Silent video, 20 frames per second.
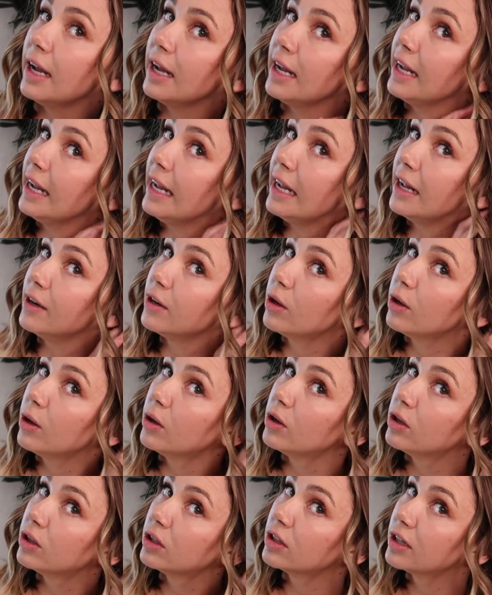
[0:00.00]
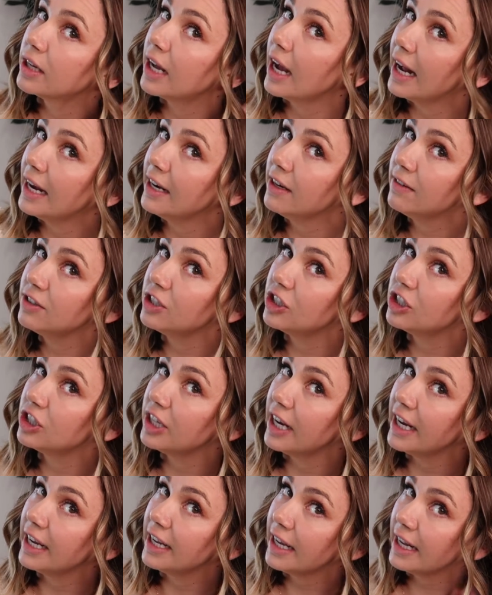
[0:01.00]
And kind of
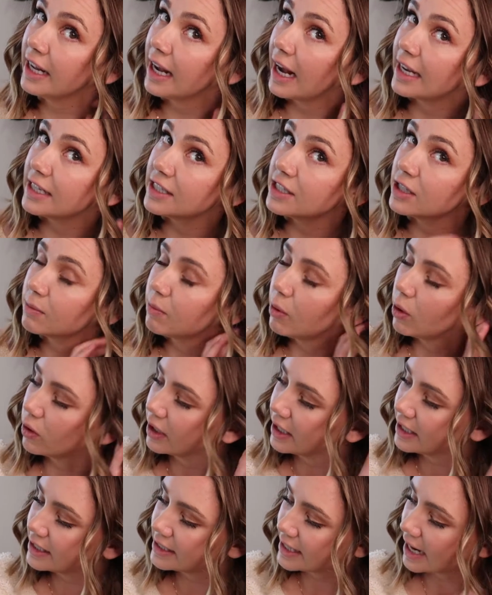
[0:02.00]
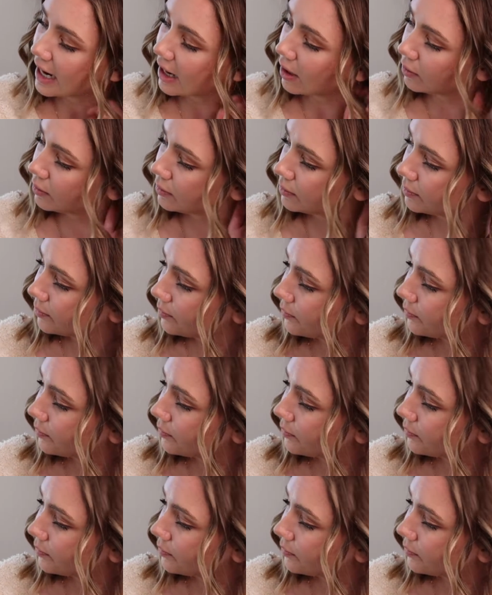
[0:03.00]
shake it as you're pulling down.